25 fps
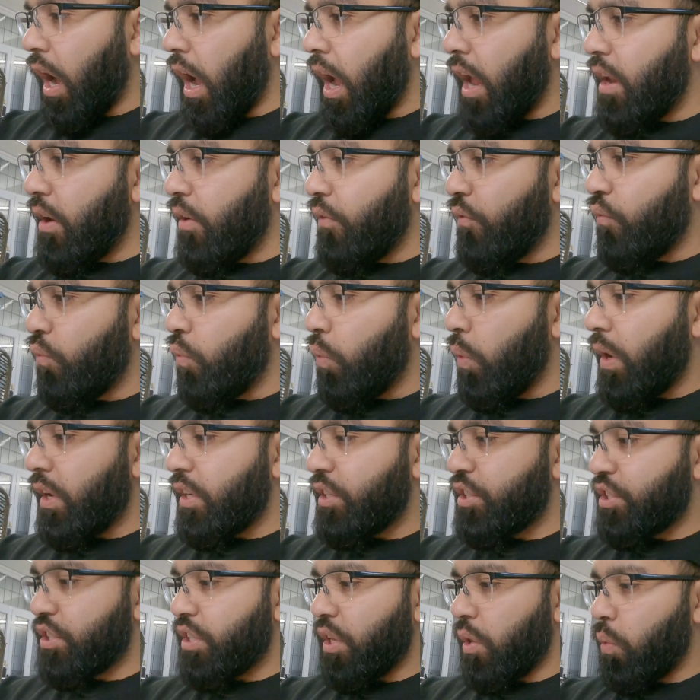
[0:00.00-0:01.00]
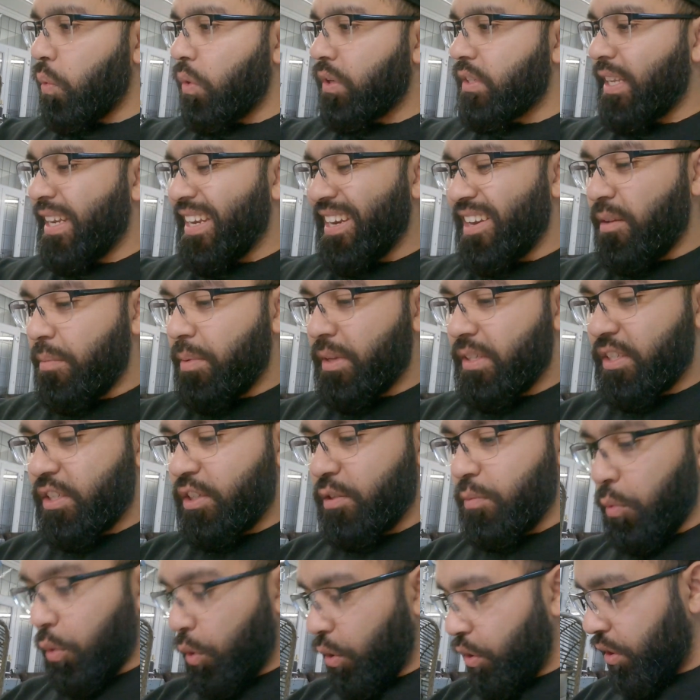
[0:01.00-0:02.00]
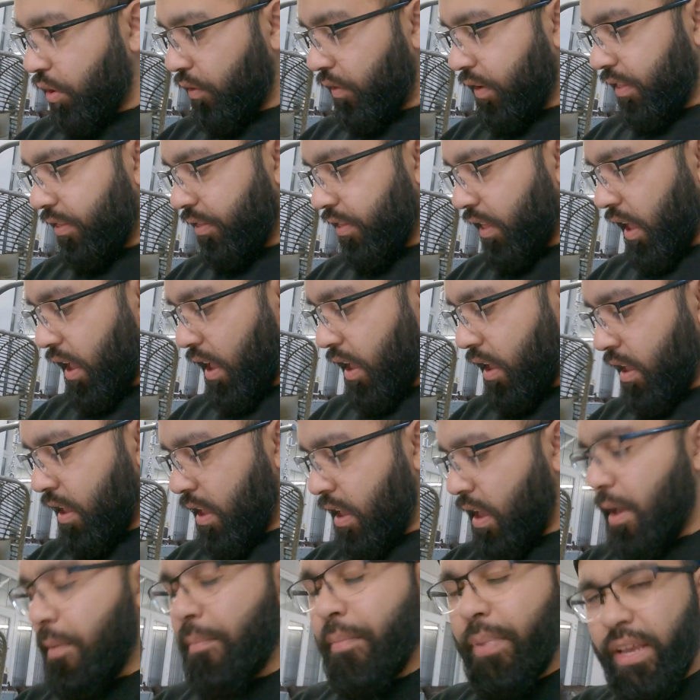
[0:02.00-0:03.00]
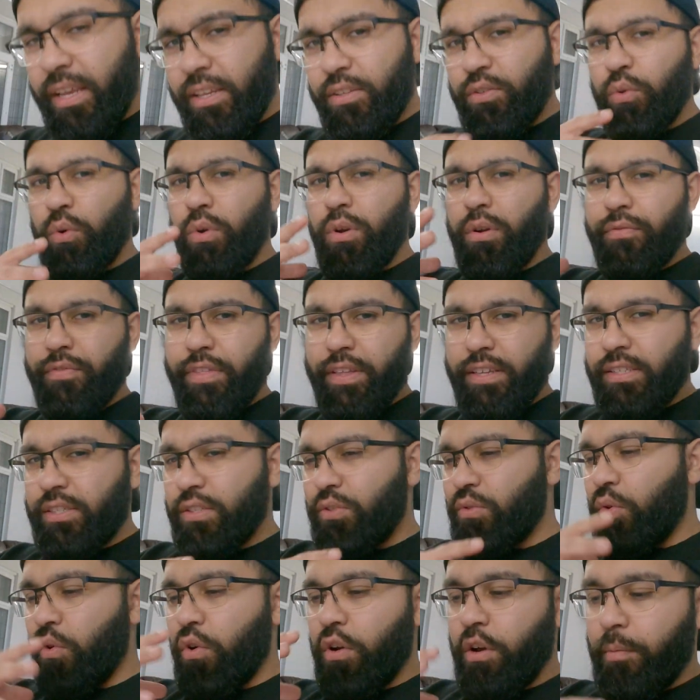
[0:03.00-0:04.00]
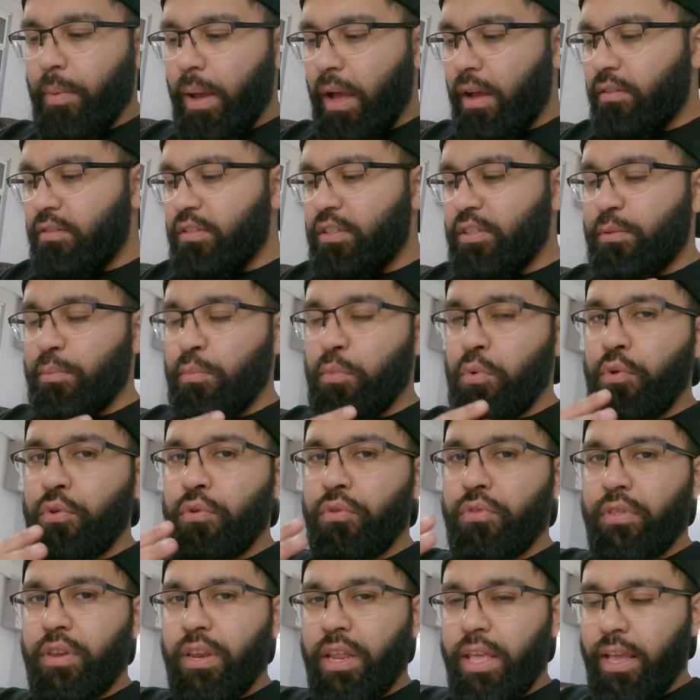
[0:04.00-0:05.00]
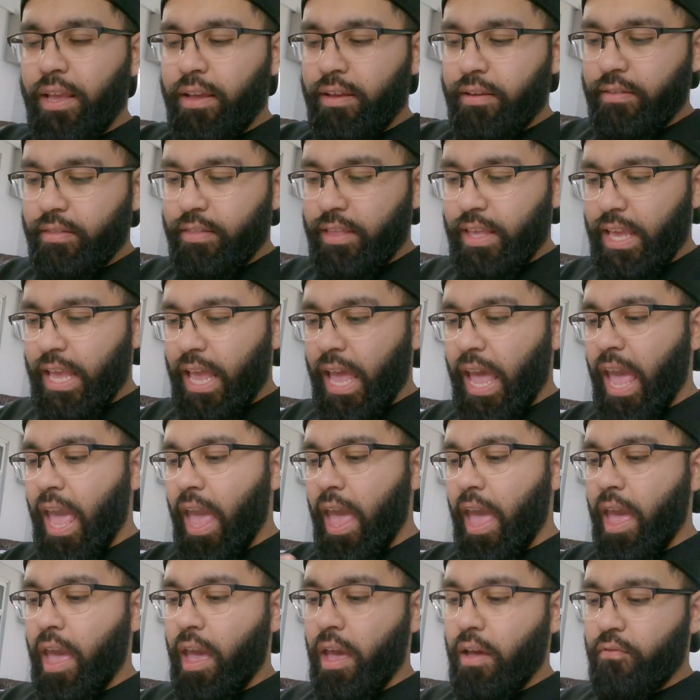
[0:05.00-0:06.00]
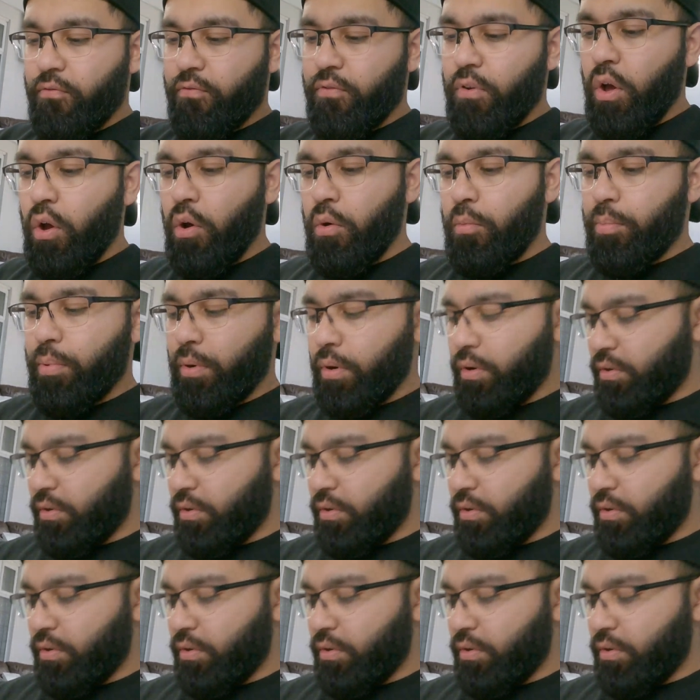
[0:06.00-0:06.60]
kind of wished it was a little bit smoother in there, because all of this is all about smoothing the airflow